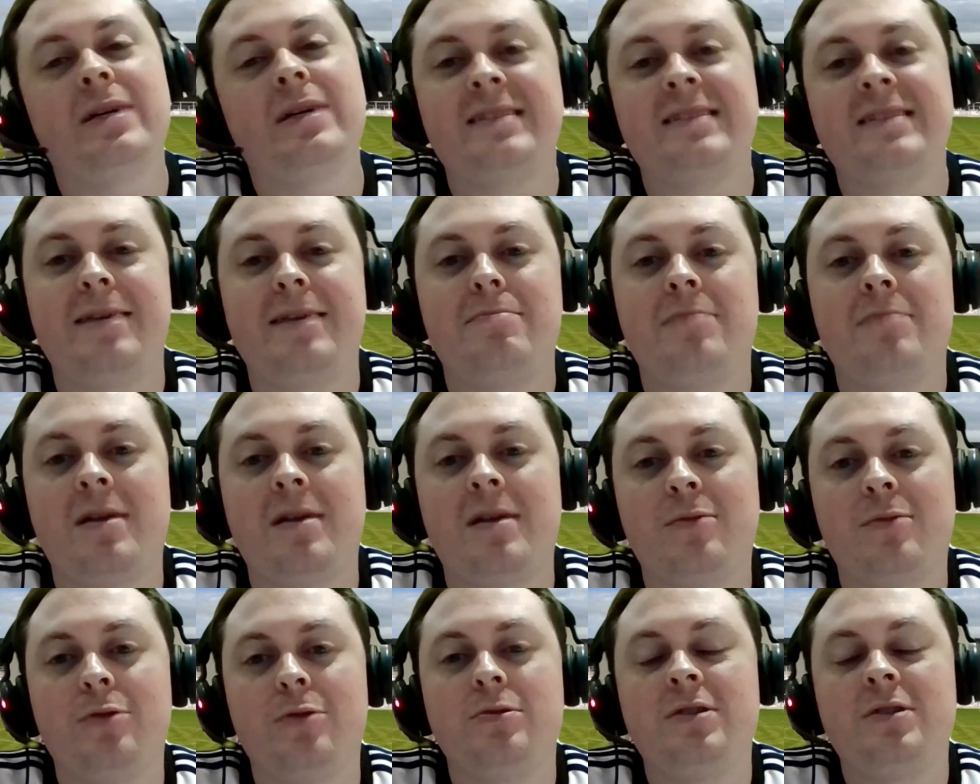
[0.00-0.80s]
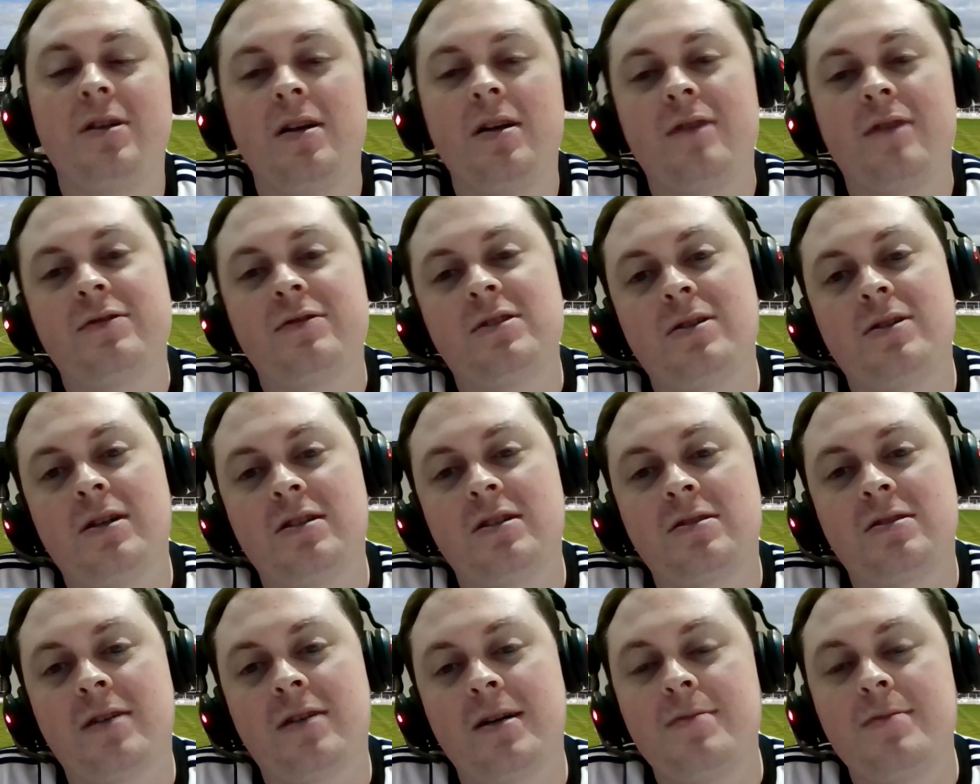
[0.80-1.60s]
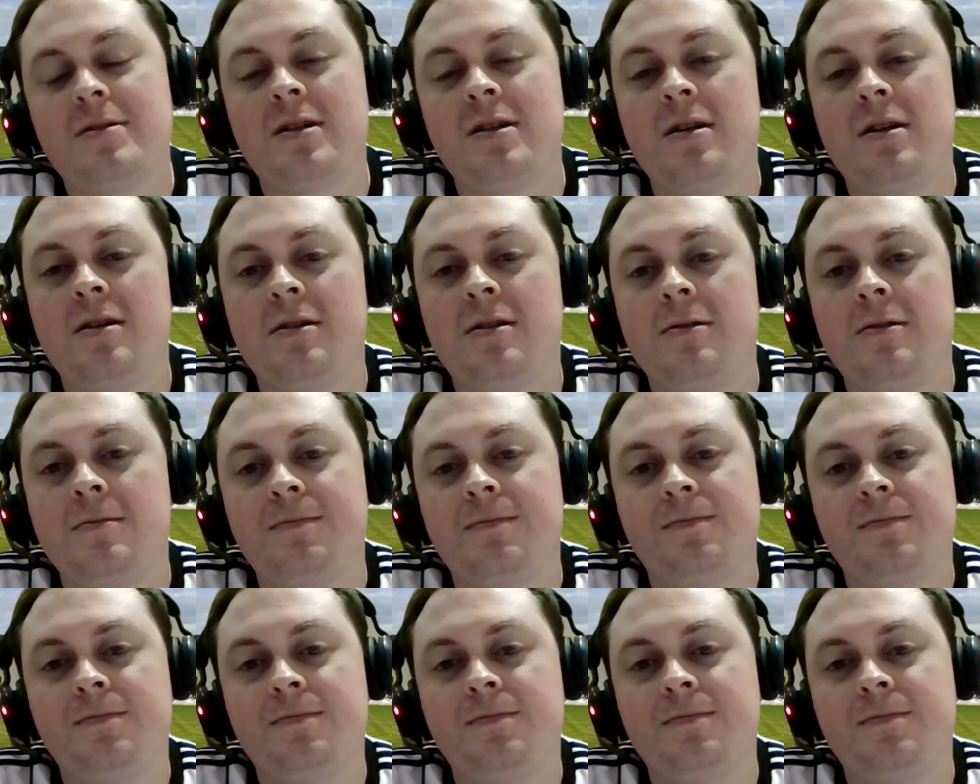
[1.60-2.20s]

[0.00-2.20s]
to him then? What would you love to ask Graham Turner?